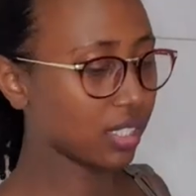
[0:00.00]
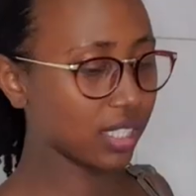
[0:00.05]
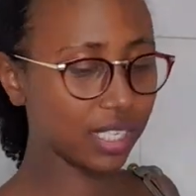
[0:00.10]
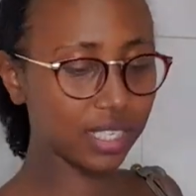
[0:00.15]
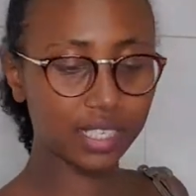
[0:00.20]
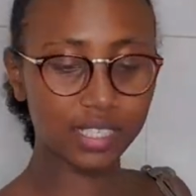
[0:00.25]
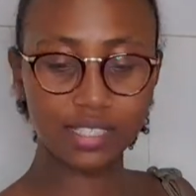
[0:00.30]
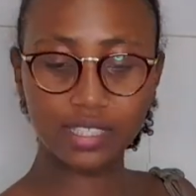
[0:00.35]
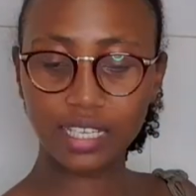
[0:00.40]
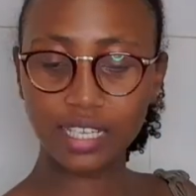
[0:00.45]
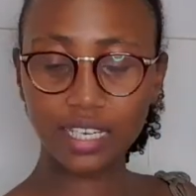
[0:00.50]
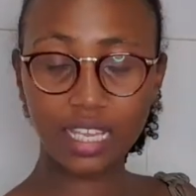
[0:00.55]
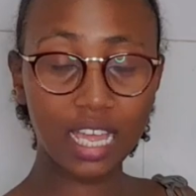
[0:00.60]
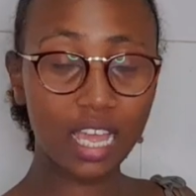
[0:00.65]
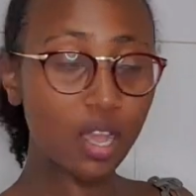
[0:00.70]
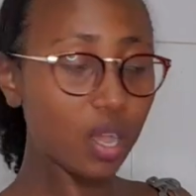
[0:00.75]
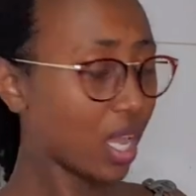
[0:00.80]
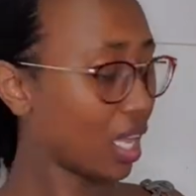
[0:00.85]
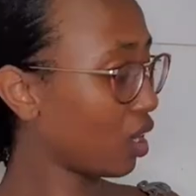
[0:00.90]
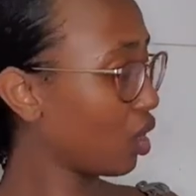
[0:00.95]
understand how
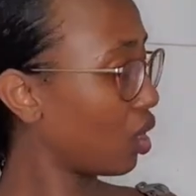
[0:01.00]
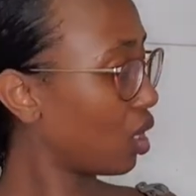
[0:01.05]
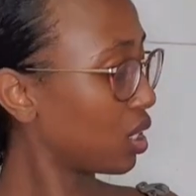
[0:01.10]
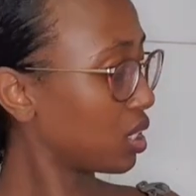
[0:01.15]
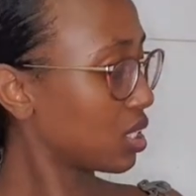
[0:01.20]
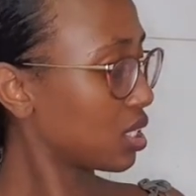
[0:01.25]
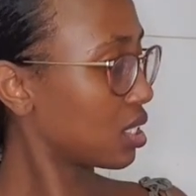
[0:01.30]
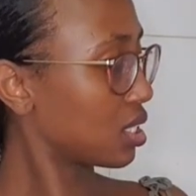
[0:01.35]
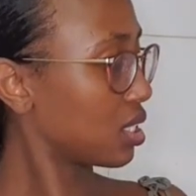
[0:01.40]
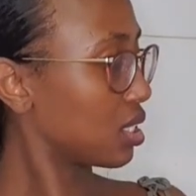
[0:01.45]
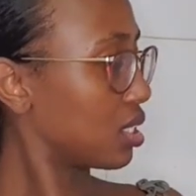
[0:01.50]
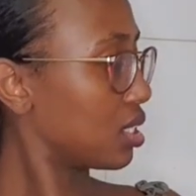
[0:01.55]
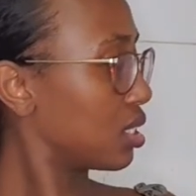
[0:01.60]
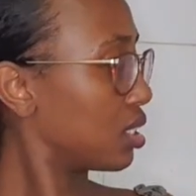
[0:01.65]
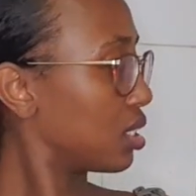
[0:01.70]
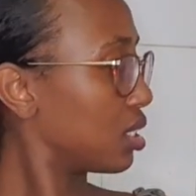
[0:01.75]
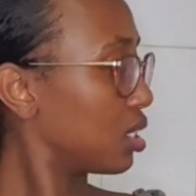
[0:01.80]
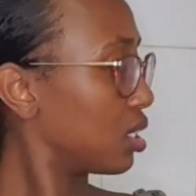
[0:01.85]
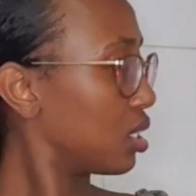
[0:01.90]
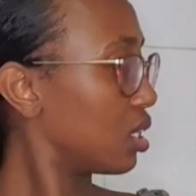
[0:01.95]
I got
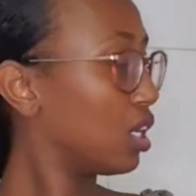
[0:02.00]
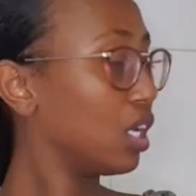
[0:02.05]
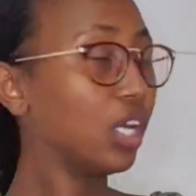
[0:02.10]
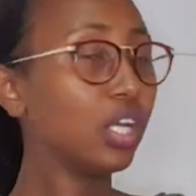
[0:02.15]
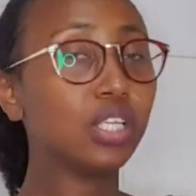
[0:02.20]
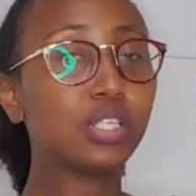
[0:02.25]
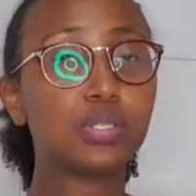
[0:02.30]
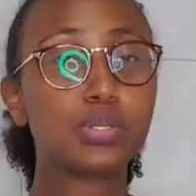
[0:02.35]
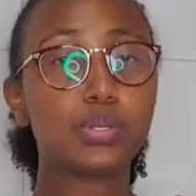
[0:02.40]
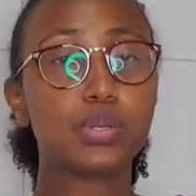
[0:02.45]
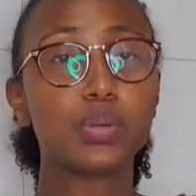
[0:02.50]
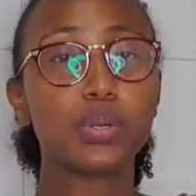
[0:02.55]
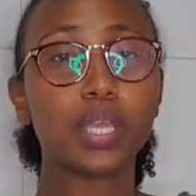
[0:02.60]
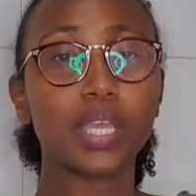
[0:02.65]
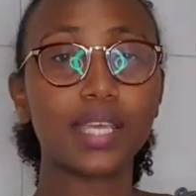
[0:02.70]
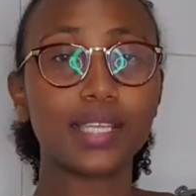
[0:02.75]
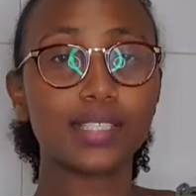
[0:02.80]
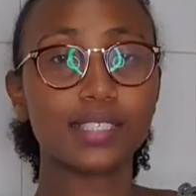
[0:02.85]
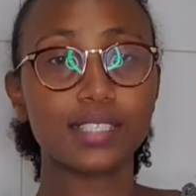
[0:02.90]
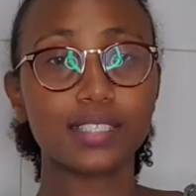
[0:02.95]
2
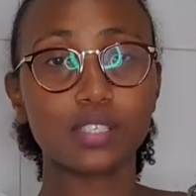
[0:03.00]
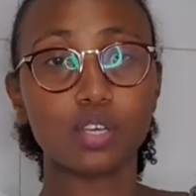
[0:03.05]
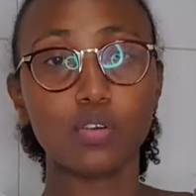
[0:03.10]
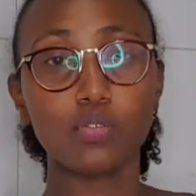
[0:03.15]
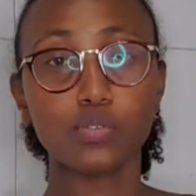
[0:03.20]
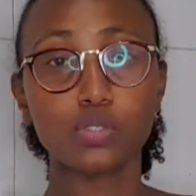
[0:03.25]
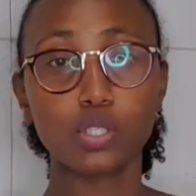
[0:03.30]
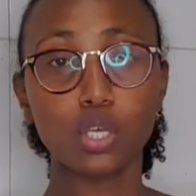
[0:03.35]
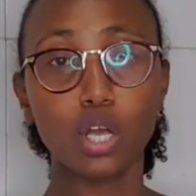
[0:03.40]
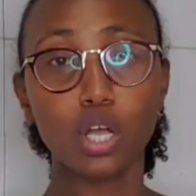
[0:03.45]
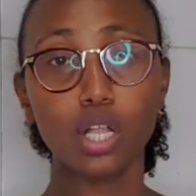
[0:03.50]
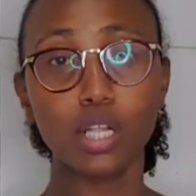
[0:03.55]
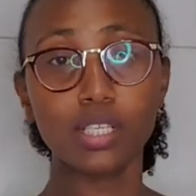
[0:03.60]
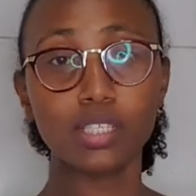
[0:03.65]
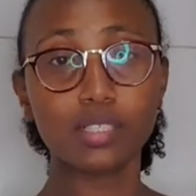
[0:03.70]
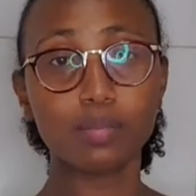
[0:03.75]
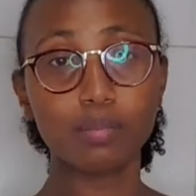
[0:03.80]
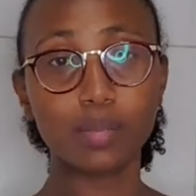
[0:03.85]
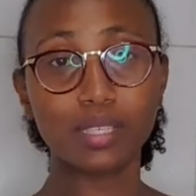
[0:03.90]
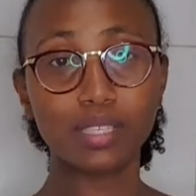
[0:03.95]
kgs of salt,
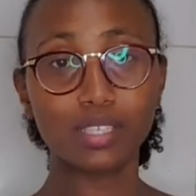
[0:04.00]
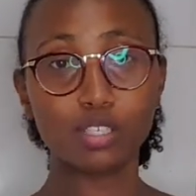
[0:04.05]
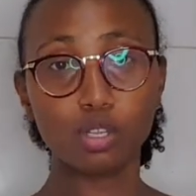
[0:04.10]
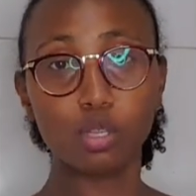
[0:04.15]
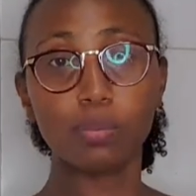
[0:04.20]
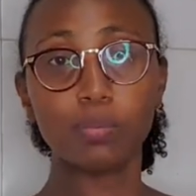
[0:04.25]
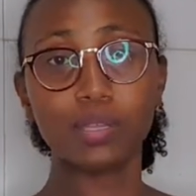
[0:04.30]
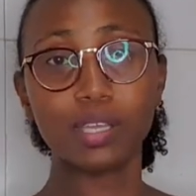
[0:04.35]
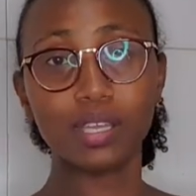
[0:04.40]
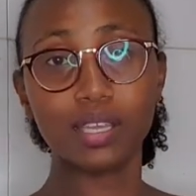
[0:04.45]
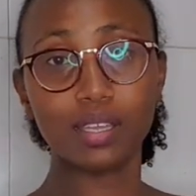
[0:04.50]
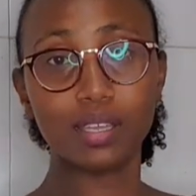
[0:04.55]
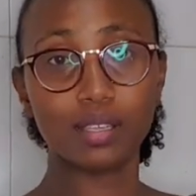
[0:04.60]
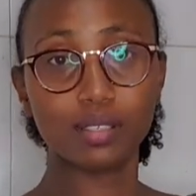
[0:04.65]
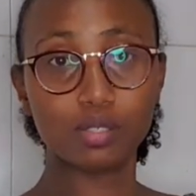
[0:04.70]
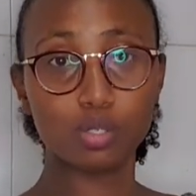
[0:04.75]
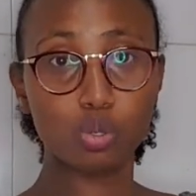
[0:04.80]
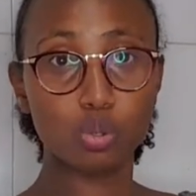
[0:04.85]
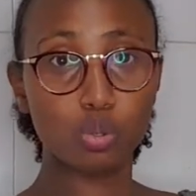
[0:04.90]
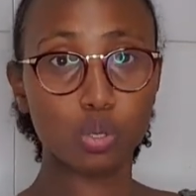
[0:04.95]
but they told me
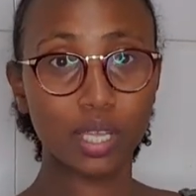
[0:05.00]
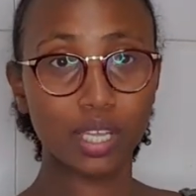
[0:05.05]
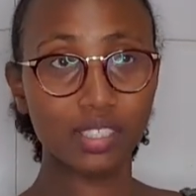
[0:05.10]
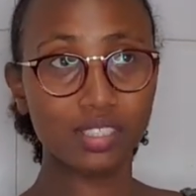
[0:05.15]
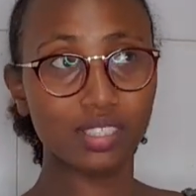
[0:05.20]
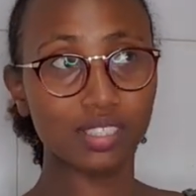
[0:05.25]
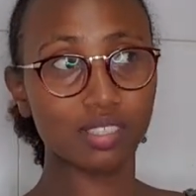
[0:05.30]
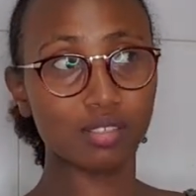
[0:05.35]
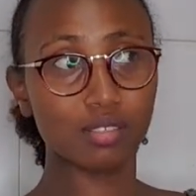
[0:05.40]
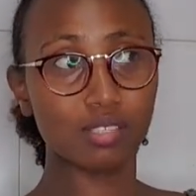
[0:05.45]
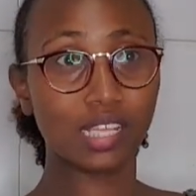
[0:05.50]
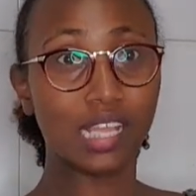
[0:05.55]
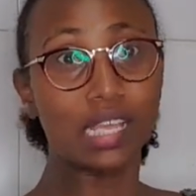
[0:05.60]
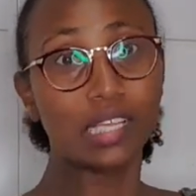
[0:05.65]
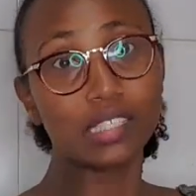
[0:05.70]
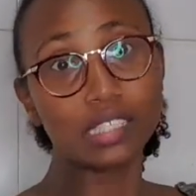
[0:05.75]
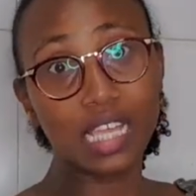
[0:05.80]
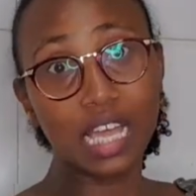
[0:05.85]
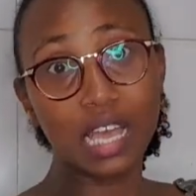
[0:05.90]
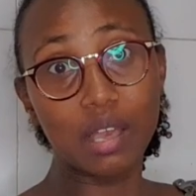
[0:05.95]
2 kgs was like
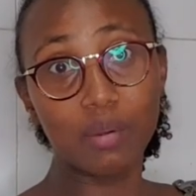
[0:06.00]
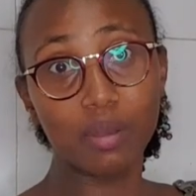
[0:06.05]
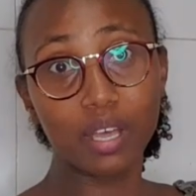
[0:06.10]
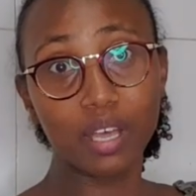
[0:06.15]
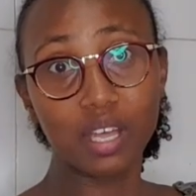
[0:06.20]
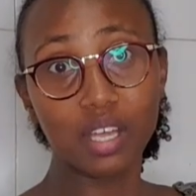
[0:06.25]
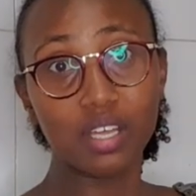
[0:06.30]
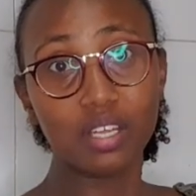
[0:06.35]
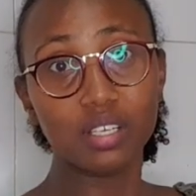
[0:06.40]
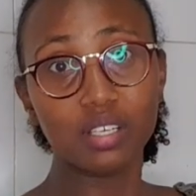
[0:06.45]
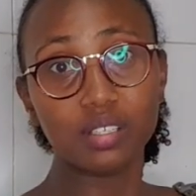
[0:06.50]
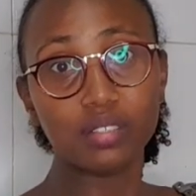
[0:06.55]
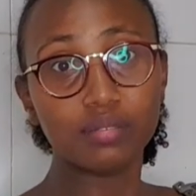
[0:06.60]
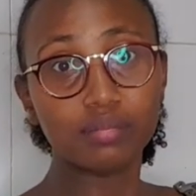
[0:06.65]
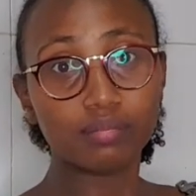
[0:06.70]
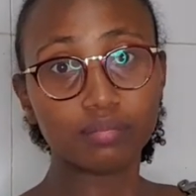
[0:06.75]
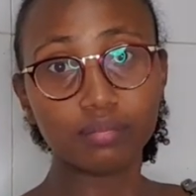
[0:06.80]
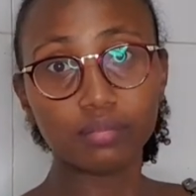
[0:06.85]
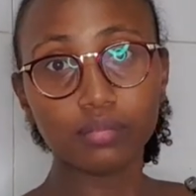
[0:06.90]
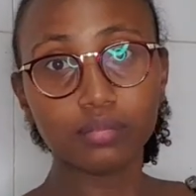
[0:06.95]
sour.
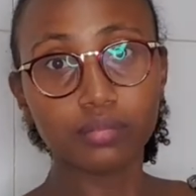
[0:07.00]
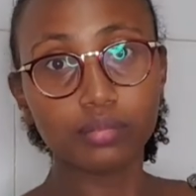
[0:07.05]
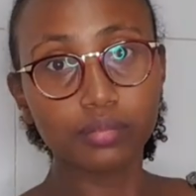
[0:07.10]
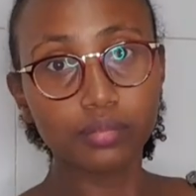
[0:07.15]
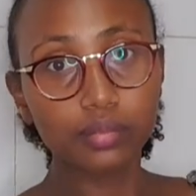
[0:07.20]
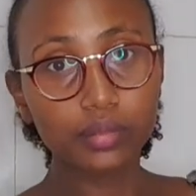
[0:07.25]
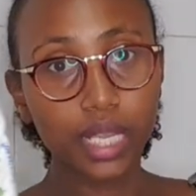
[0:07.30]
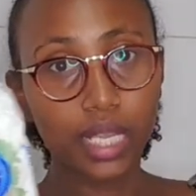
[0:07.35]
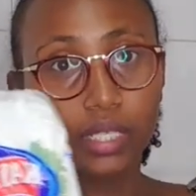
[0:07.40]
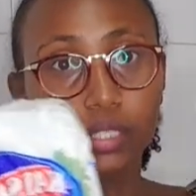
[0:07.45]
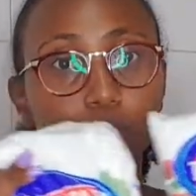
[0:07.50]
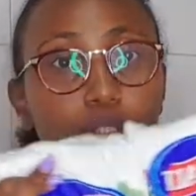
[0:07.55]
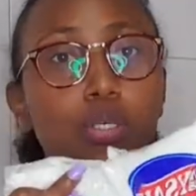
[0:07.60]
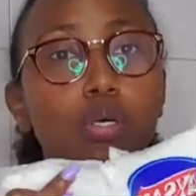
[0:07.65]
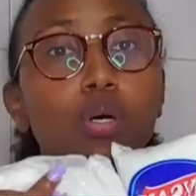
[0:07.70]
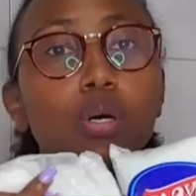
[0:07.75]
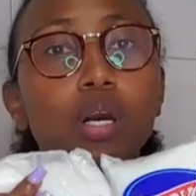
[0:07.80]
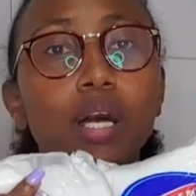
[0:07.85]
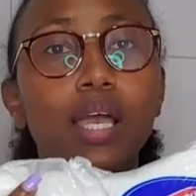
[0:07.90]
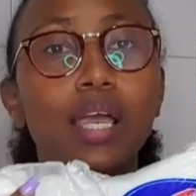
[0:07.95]

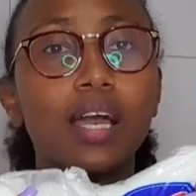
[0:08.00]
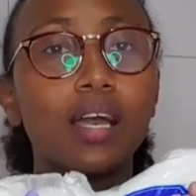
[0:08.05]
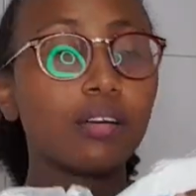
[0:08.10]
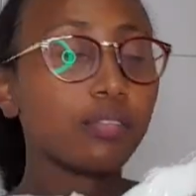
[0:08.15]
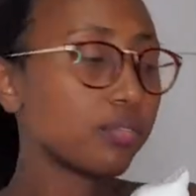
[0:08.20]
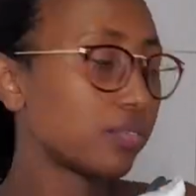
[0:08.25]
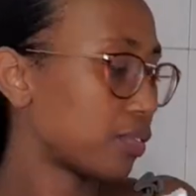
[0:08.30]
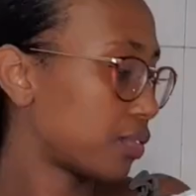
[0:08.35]
So I have